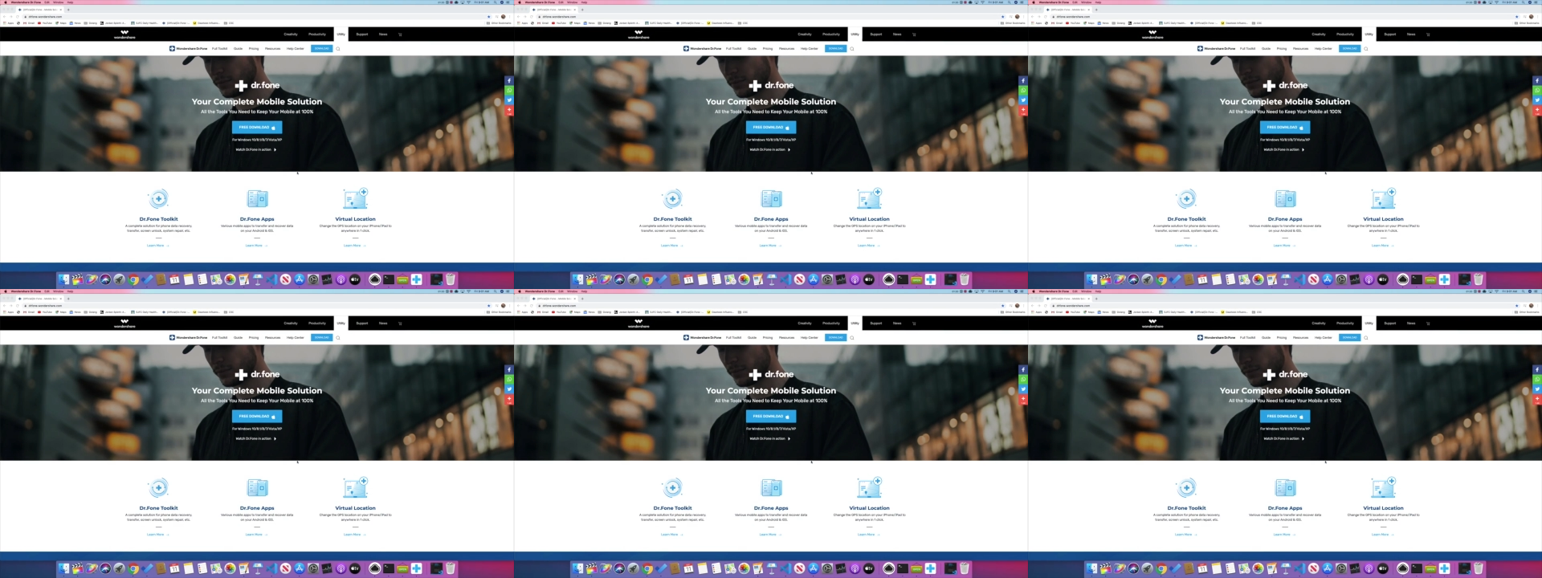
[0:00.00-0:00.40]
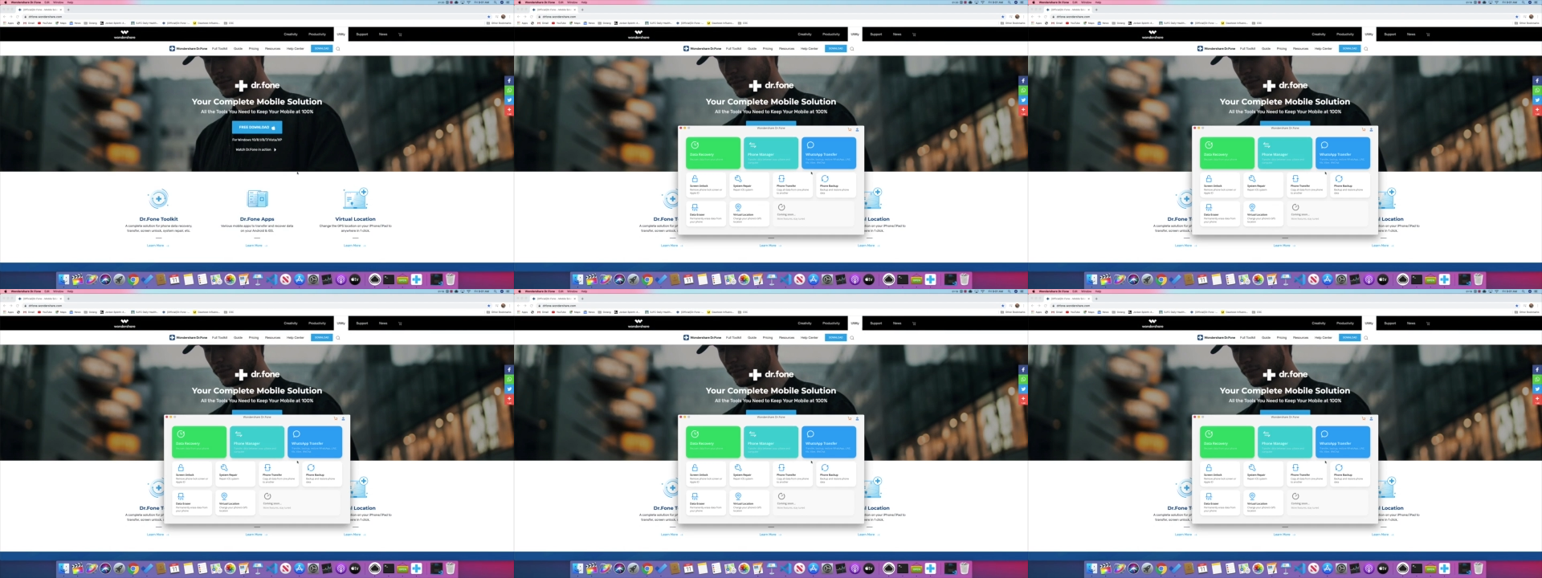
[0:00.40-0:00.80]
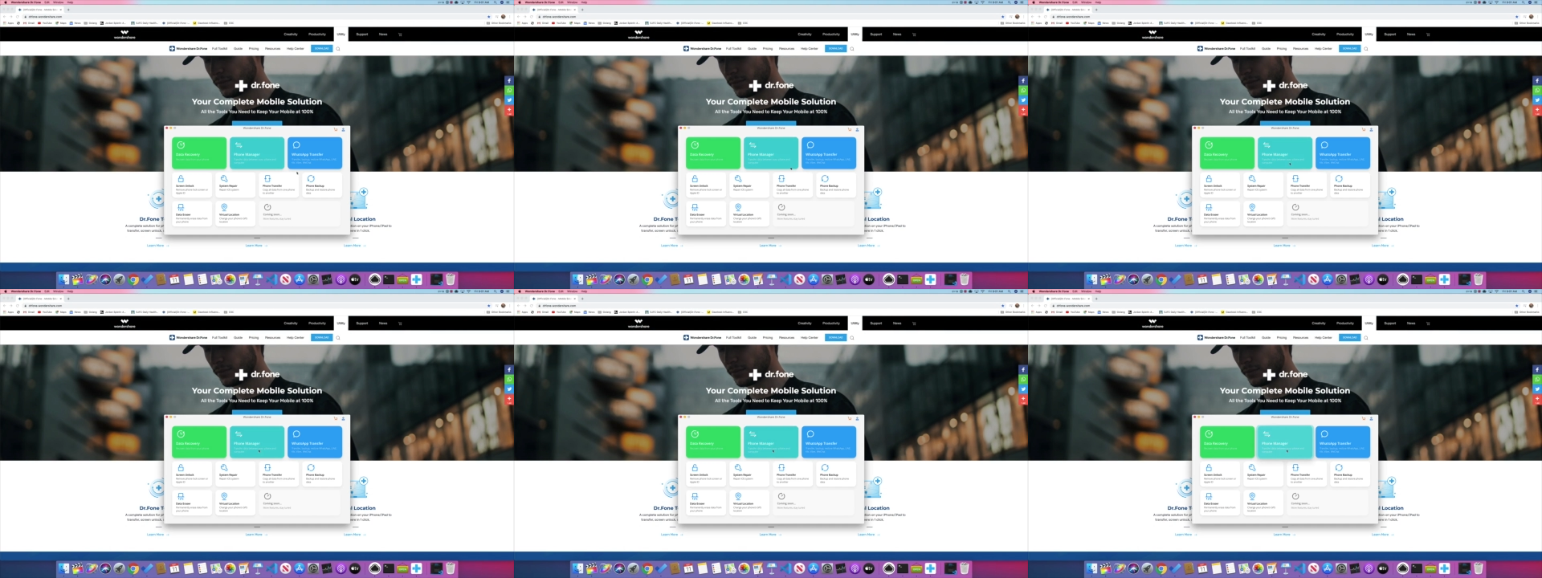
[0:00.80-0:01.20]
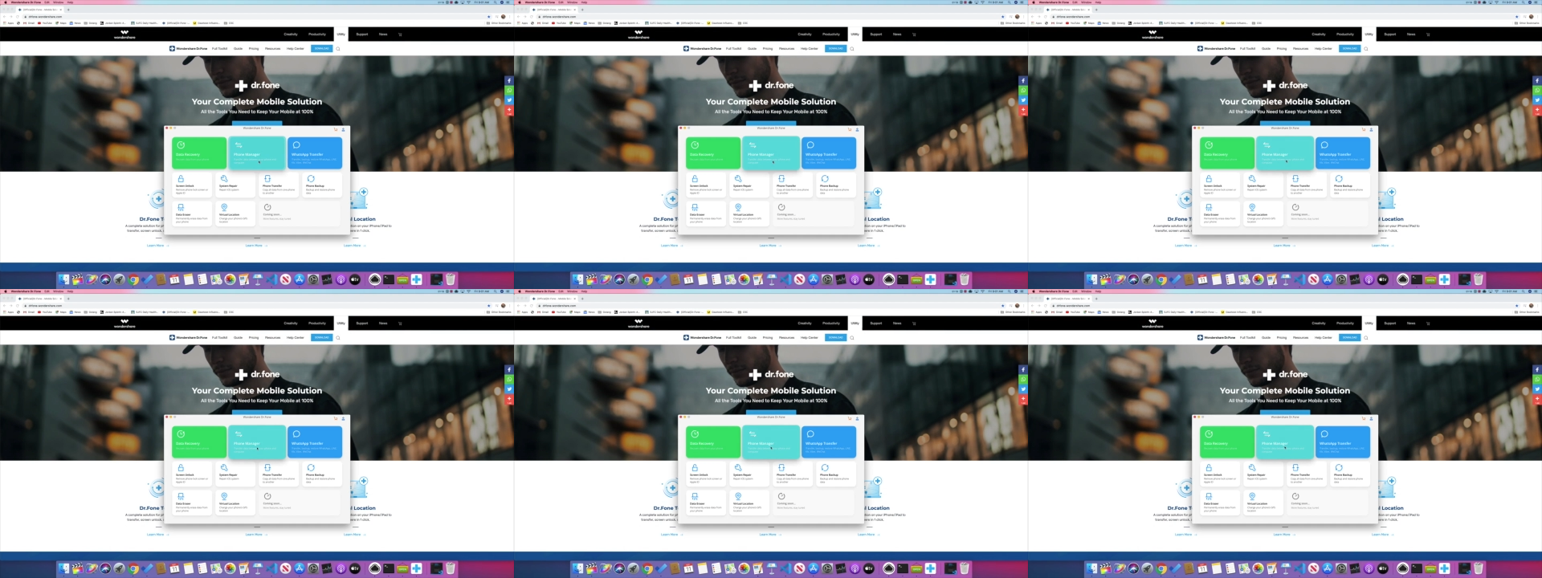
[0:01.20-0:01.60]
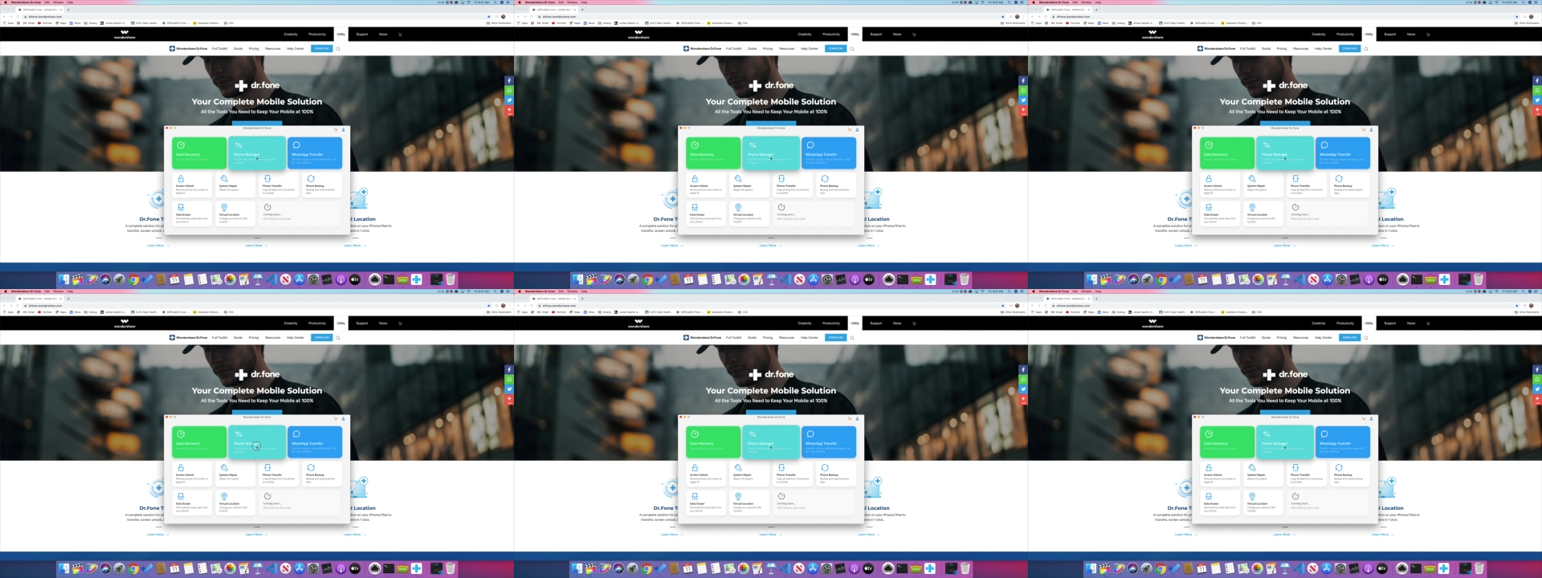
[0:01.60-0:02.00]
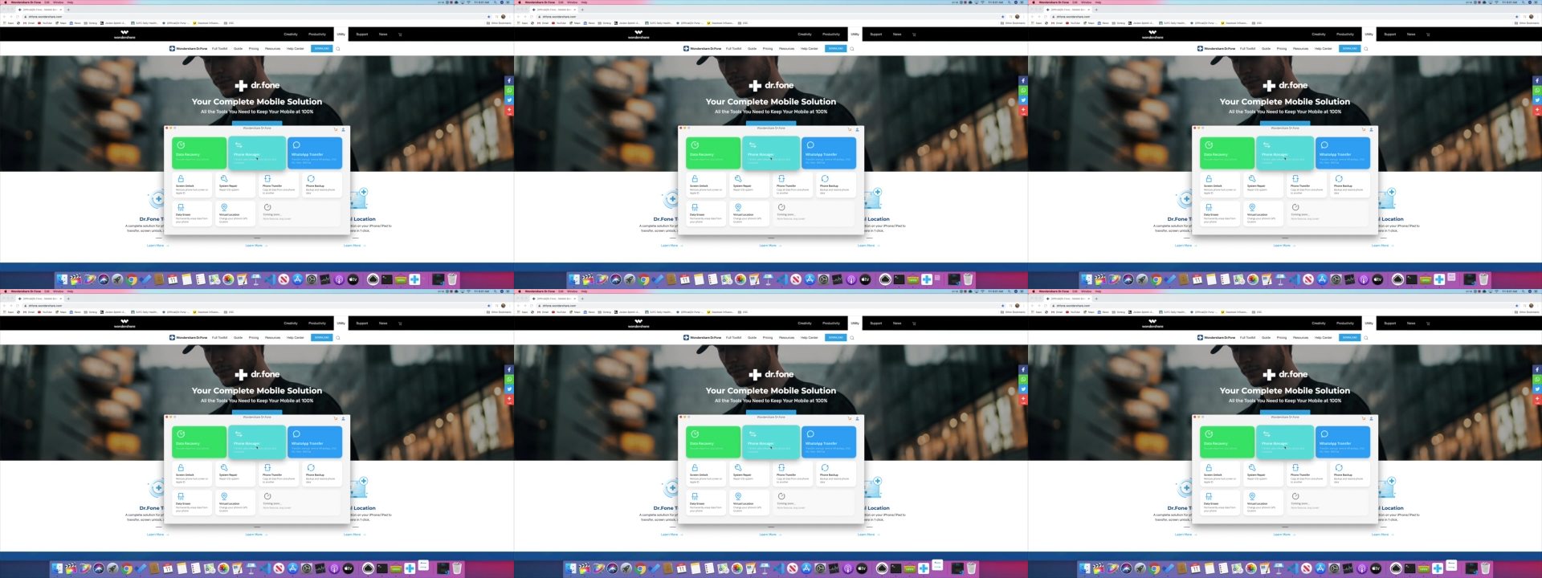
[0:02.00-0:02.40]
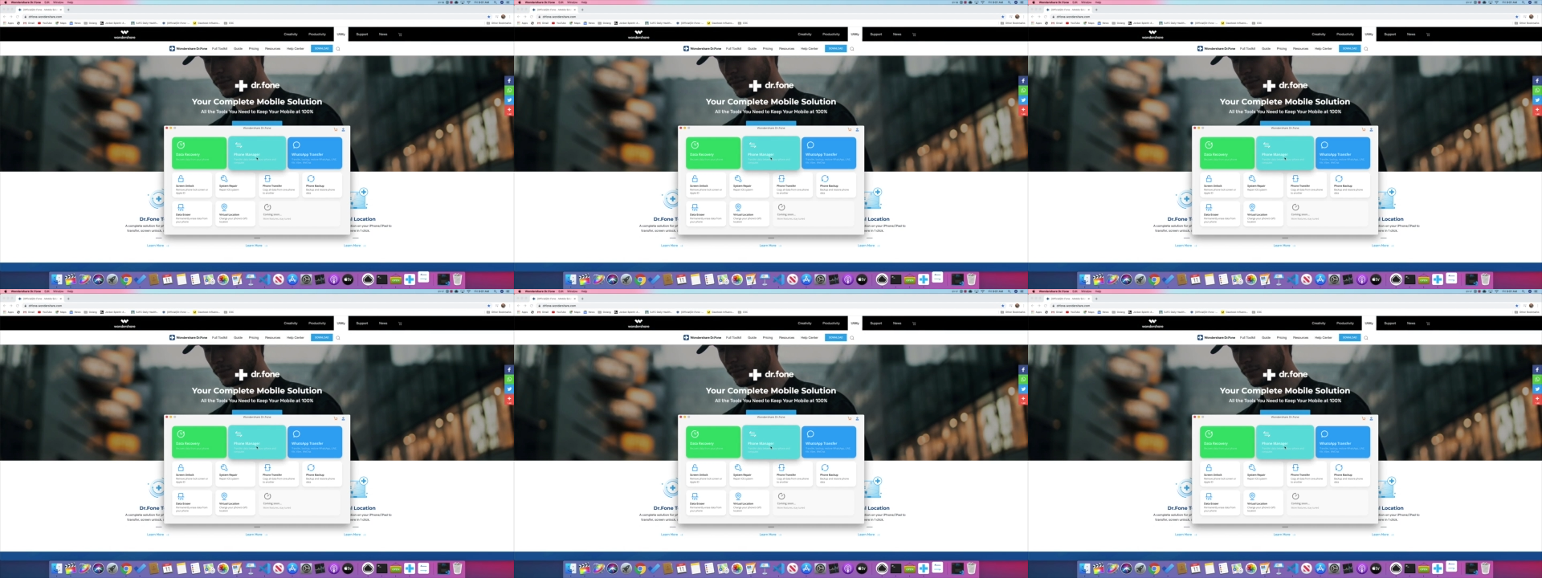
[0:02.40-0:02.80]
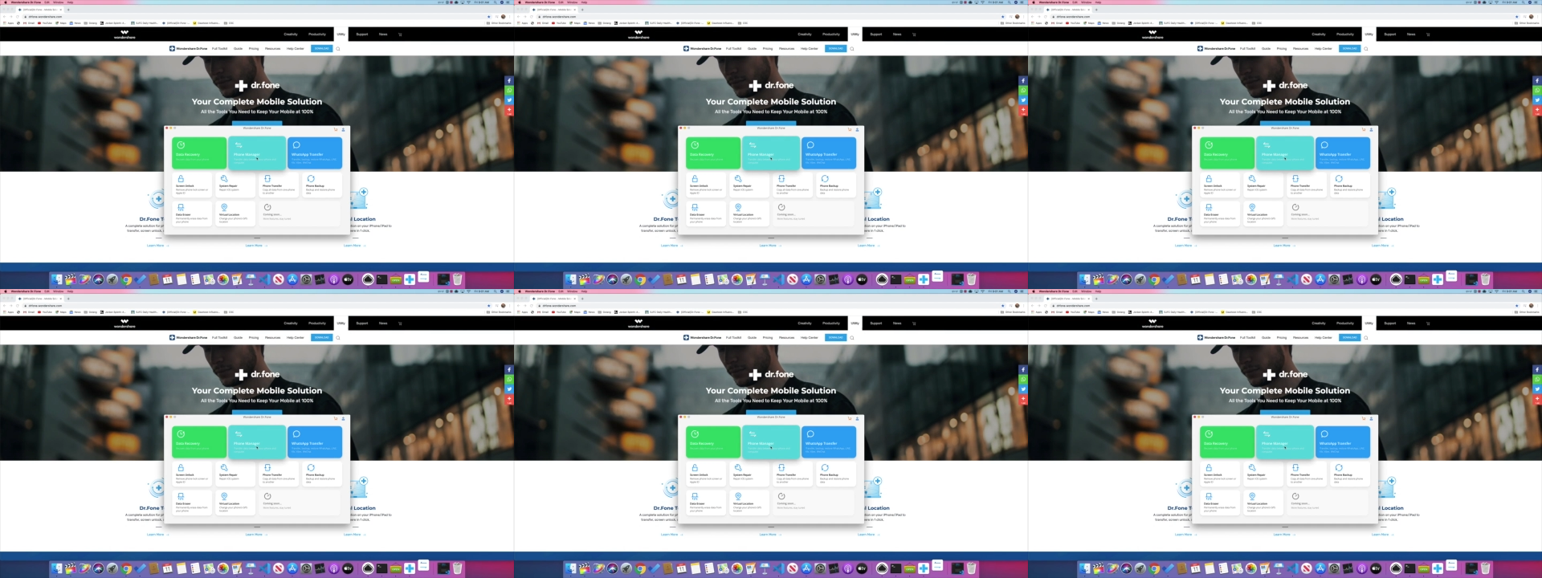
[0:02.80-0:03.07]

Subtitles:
(no speaker visible)